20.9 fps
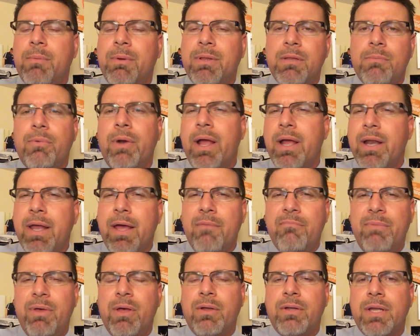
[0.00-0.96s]
But the brand
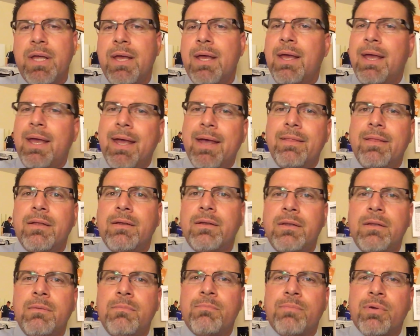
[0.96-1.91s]
I've built and the
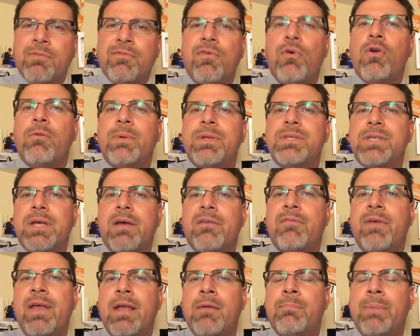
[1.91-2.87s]
performance I've
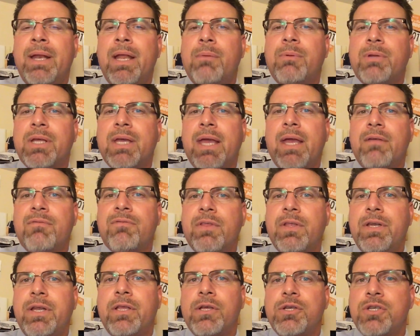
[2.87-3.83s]
been able to gain for
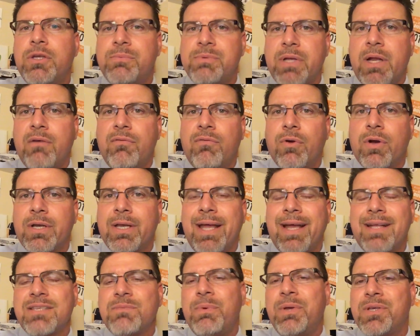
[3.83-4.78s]
the dealerships that I've worked
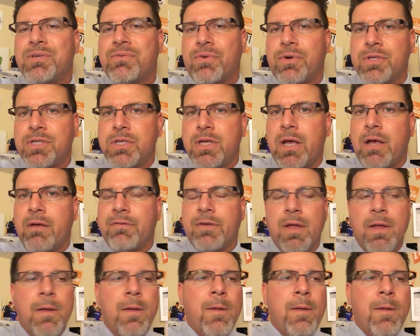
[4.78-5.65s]
at speaks for itself.